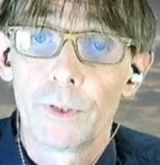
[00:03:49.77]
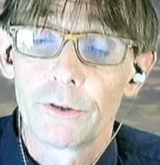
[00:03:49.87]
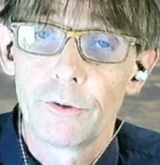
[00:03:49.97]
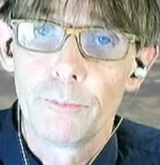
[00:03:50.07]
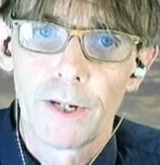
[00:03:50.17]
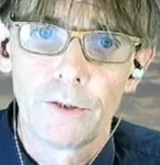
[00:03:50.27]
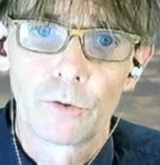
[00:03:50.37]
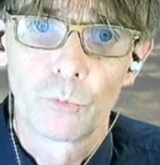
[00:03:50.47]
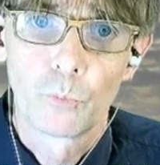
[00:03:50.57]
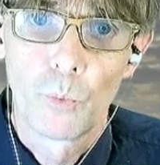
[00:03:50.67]
with a
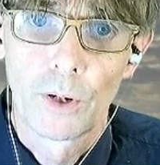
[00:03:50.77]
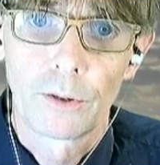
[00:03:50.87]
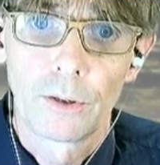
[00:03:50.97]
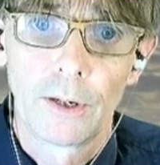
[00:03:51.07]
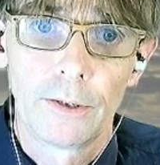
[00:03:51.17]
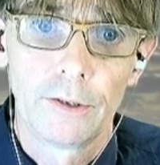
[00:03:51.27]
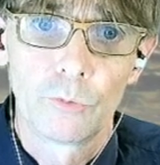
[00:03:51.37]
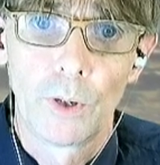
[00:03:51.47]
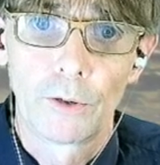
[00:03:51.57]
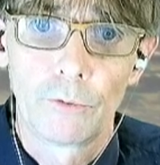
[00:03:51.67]
remainder of 1, and
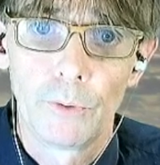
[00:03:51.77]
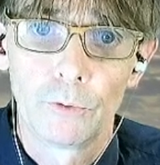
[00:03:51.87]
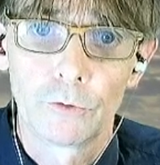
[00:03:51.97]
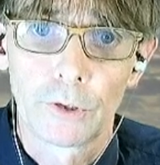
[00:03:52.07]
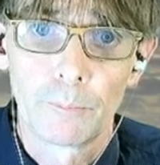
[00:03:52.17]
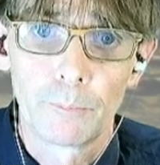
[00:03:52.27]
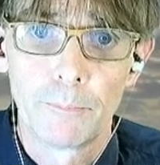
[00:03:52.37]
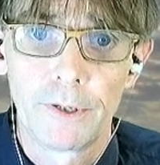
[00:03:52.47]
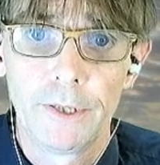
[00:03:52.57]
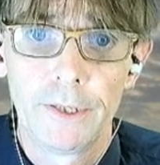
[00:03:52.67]
this 1 we also
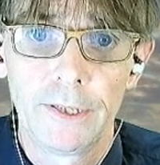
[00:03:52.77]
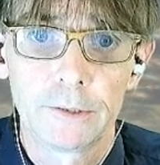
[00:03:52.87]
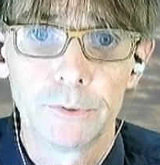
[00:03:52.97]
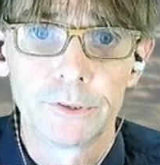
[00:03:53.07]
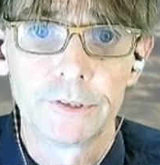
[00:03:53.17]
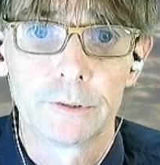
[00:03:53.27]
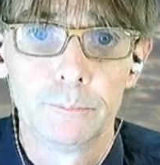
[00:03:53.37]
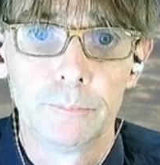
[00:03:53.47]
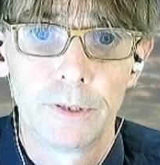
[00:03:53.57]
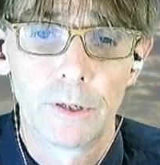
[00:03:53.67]
remember in the decimal
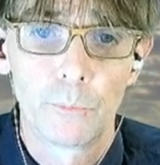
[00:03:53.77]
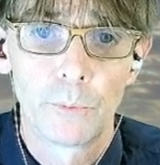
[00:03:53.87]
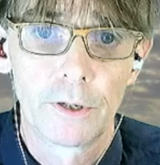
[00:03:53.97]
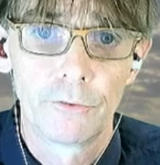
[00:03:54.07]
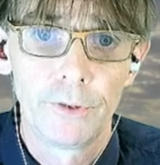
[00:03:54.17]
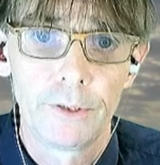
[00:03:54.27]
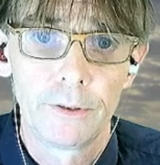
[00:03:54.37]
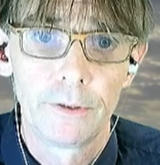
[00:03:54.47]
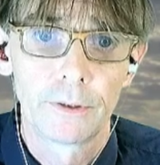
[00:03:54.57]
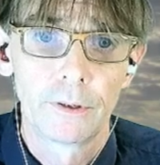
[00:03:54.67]
system. And now we can
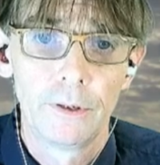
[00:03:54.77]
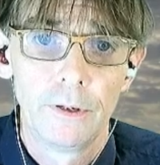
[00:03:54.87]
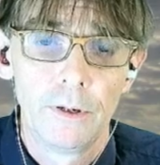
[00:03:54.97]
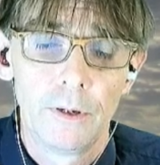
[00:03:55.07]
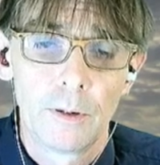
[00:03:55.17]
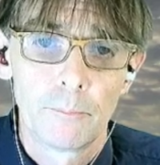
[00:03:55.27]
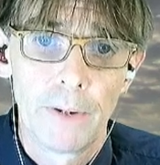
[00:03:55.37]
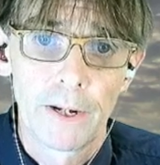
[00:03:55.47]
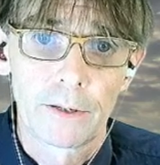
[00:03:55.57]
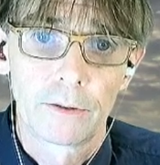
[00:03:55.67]
read here
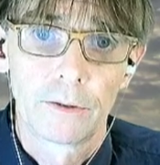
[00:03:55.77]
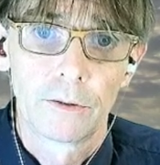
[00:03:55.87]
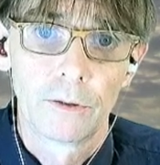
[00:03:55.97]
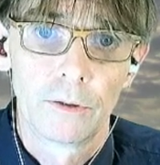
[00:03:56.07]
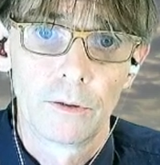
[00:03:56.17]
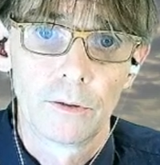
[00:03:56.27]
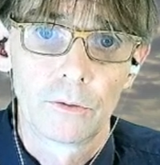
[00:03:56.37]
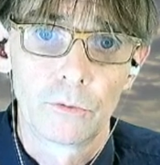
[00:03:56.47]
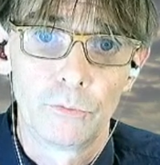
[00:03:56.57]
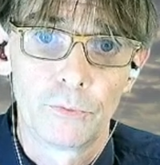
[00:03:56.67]
back
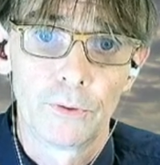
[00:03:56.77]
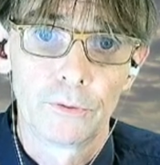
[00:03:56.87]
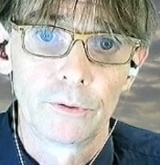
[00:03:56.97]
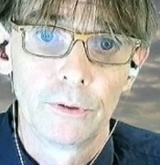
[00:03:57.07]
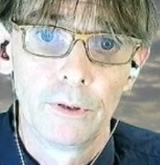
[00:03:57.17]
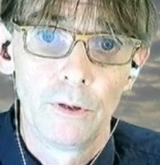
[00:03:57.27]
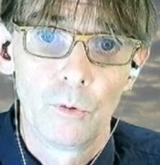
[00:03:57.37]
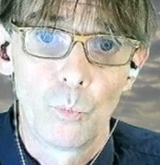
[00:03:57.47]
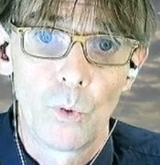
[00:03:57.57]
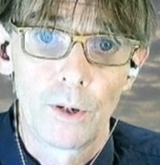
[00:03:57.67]
to front
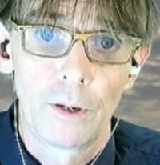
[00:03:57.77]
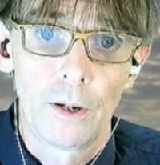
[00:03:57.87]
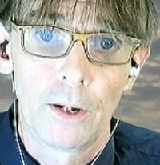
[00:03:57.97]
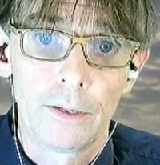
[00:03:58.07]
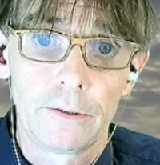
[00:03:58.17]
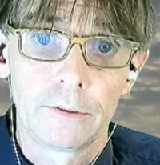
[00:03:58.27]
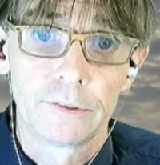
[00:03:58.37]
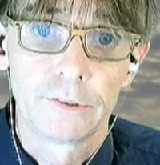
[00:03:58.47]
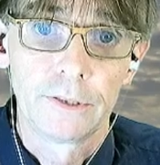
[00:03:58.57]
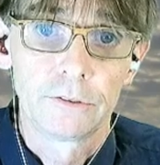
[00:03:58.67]

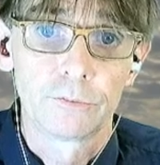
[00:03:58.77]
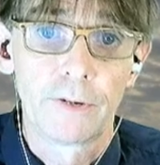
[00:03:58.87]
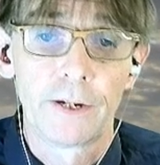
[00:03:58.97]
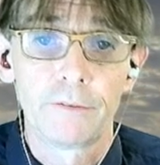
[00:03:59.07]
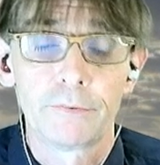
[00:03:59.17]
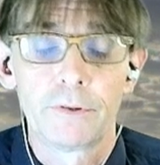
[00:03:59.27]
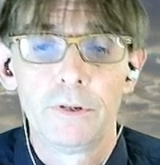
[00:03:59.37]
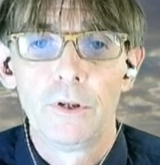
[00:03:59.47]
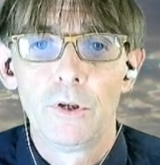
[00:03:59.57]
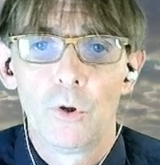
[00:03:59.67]
1865,
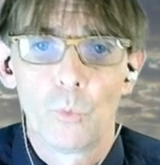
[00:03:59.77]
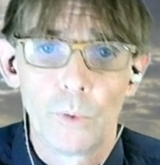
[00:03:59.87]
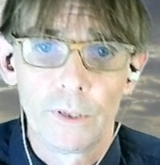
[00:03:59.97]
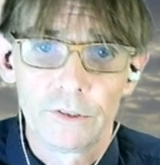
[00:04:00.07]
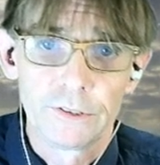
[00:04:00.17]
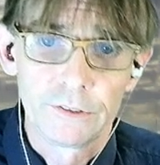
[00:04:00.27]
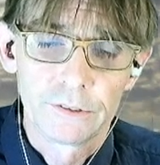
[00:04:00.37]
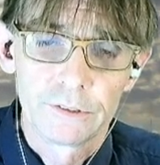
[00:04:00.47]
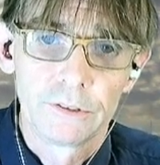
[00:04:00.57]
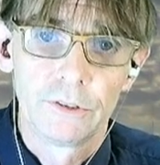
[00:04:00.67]
which
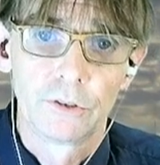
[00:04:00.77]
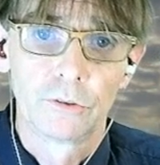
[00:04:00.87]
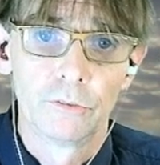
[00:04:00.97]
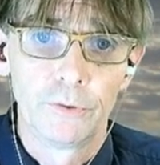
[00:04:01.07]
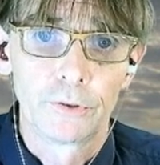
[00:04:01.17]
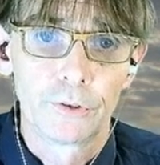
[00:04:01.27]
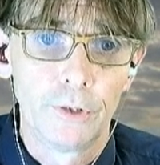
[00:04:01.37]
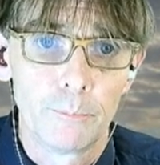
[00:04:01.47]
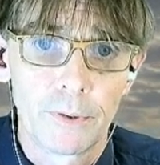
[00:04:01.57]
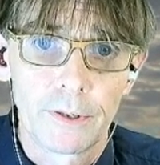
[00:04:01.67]
is the converted
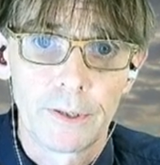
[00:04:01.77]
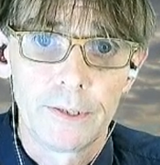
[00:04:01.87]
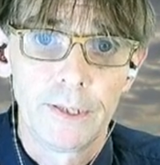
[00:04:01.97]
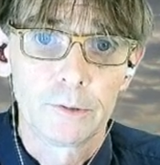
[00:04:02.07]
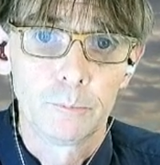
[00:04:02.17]
number in